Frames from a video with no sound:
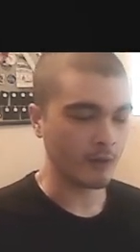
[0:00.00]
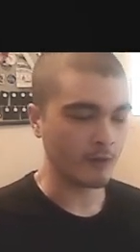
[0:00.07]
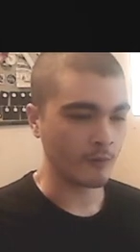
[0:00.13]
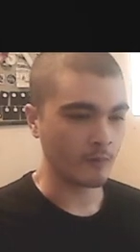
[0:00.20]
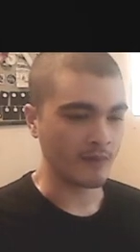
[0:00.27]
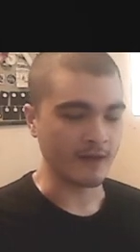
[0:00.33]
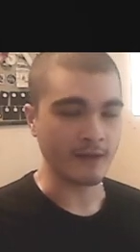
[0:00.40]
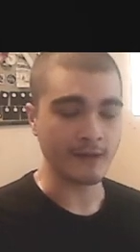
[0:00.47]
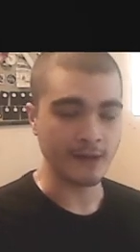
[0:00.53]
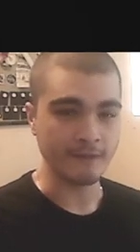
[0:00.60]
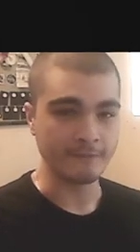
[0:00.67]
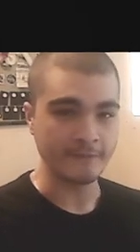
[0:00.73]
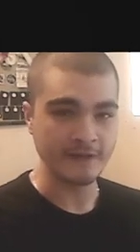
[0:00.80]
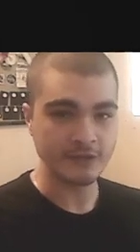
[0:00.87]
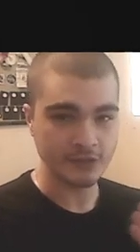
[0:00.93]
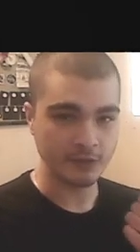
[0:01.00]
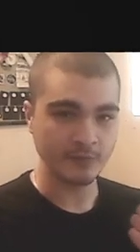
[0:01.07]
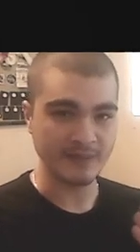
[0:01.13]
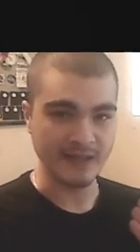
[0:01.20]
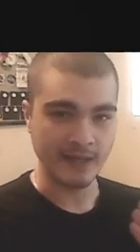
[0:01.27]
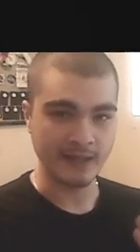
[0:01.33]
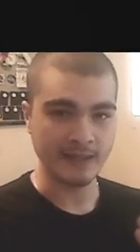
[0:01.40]
a feature
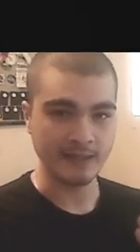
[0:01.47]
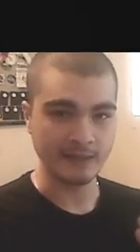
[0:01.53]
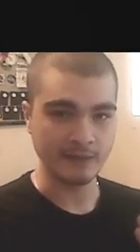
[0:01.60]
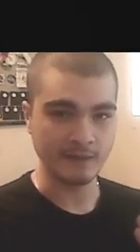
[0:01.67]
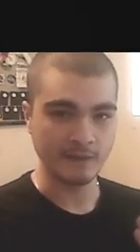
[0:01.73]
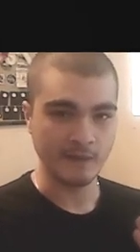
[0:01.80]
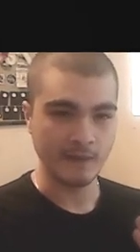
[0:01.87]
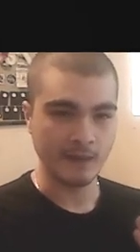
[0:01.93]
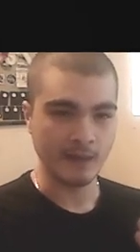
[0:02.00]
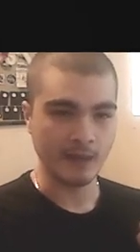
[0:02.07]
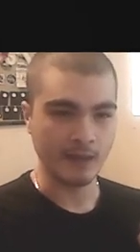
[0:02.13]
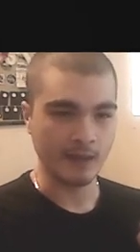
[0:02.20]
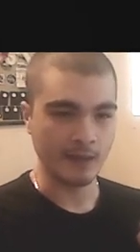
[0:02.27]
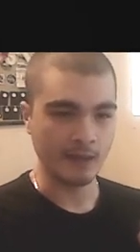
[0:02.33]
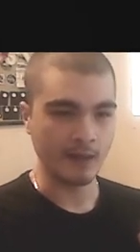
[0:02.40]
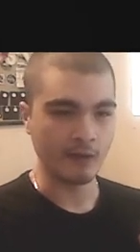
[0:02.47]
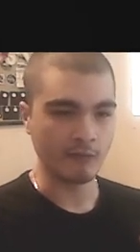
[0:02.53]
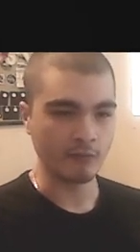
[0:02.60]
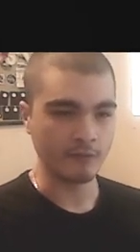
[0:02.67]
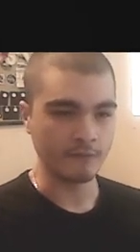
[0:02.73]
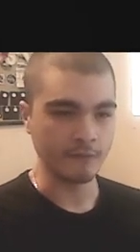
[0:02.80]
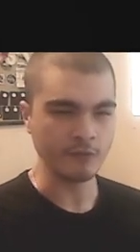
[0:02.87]
behind a
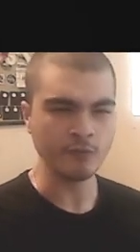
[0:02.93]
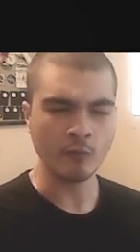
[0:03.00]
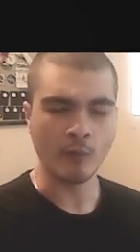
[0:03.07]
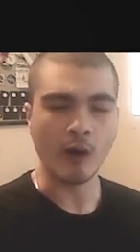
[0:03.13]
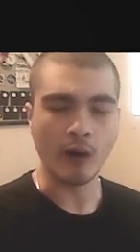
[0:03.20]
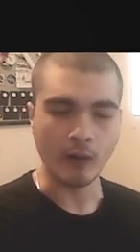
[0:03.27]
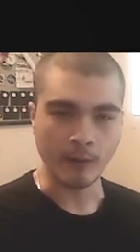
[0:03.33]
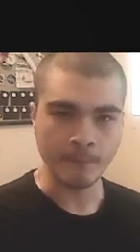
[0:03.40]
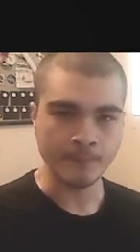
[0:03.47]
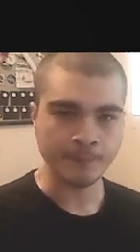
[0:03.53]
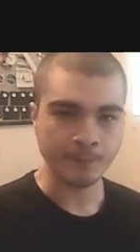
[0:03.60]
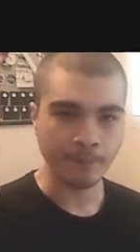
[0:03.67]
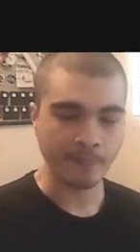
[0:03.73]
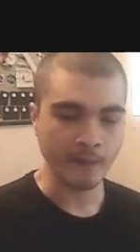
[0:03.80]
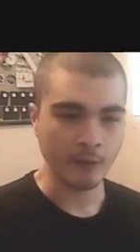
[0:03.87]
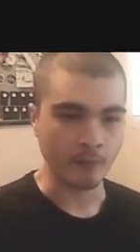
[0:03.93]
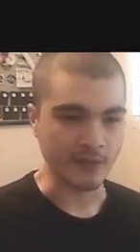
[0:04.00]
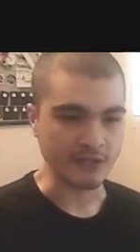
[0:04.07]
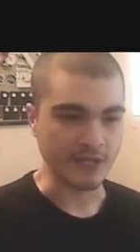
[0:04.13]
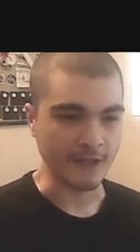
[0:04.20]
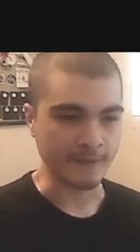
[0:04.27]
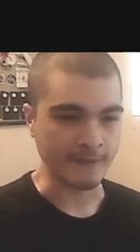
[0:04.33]
review wall,
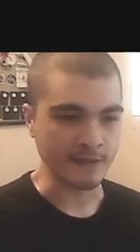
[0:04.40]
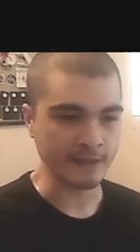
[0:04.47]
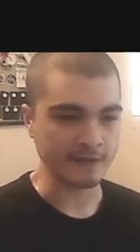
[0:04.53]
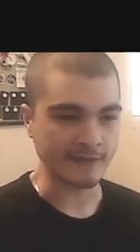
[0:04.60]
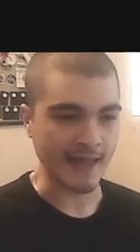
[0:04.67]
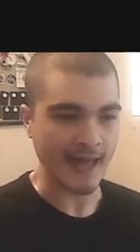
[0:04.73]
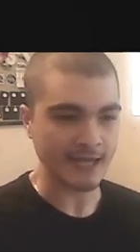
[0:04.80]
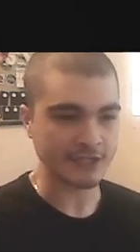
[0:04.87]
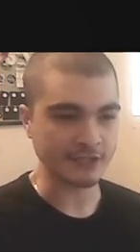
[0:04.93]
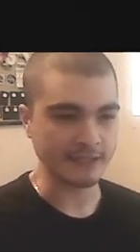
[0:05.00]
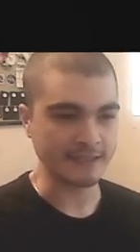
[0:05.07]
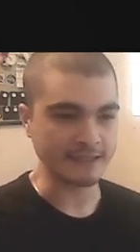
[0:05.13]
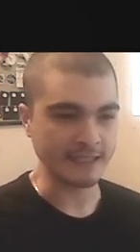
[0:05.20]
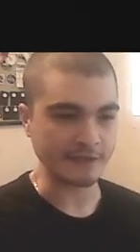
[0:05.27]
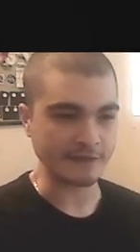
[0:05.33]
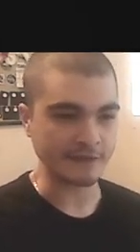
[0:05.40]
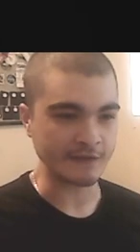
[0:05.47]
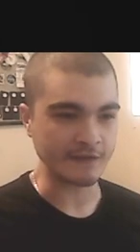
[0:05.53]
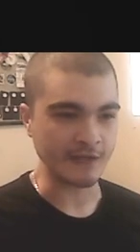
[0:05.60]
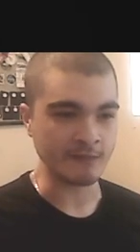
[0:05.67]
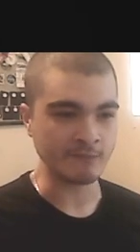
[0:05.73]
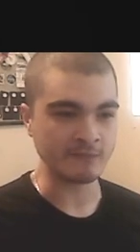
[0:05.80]
which I think is actually against
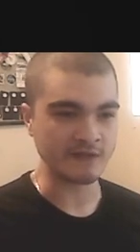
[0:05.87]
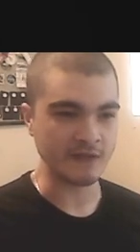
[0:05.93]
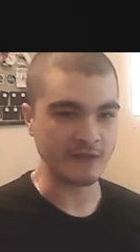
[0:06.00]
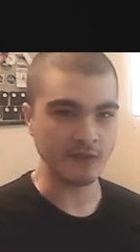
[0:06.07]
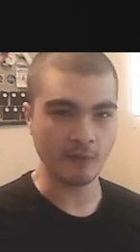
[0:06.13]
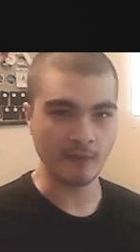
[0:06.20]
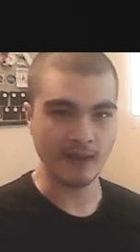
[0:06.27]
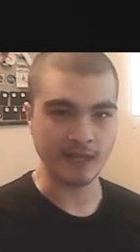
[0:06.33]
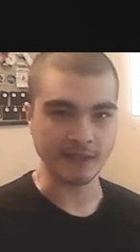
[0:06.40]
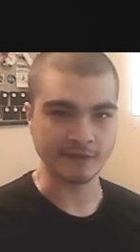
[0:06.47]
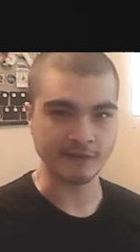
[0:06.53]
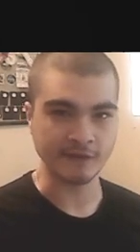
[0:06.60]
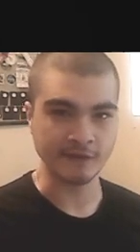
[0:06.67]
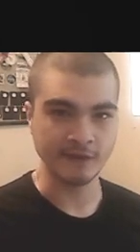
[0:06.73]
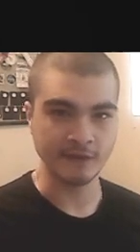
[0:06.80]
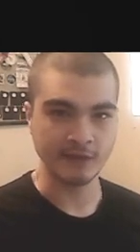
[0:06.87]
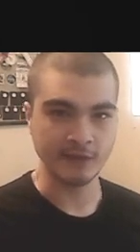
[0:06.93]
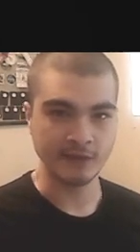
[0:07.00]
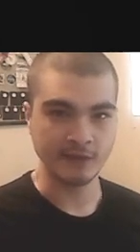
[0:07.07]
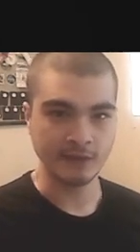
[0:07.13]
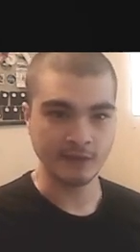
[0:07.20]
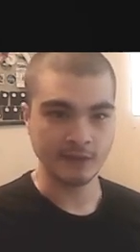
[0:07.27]
Steam TOS.
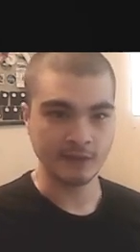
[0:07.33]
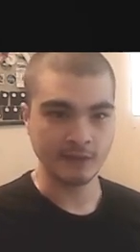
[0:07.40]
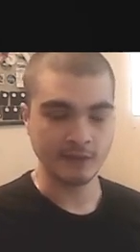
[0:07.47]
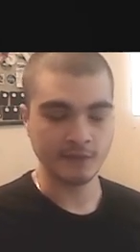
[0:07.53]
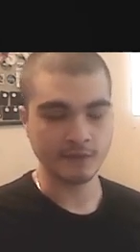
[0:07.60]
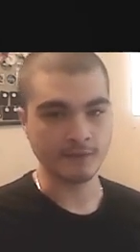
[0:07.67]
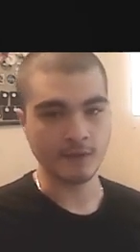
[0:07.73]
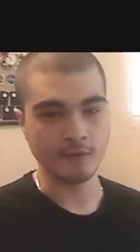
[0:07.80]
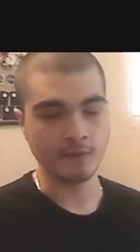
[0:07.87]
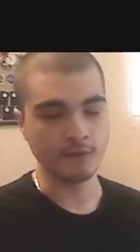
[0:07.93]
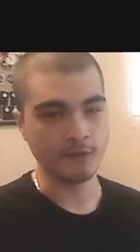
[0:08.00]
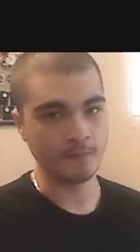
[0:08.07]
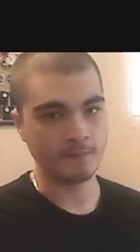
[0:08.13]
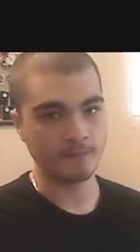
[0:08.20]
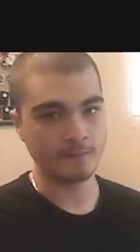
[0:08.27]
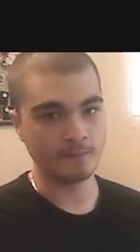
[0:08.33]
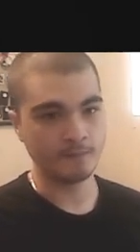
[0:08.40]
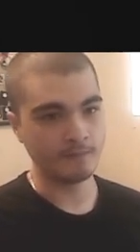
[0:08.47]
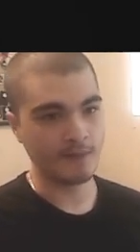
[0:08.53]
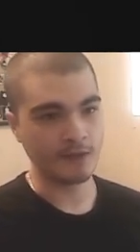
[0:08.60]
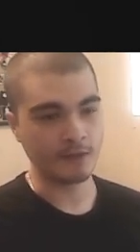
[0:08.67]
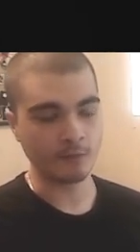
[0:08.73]
So you
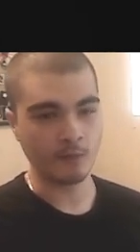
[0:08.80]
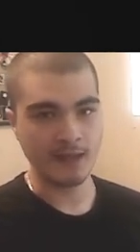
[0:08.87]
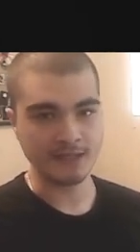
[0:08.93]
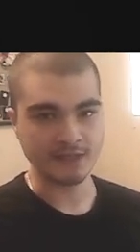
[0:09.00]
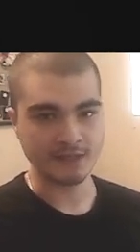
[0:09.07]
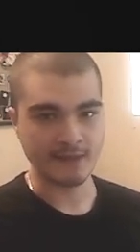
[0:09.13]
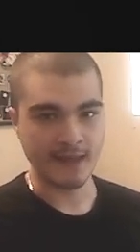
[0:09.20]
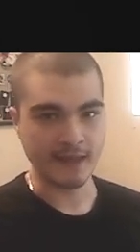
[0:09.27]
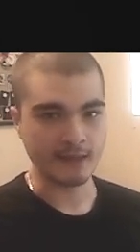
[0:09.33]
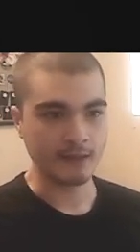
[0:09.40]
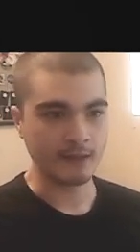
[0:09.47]
better watch that.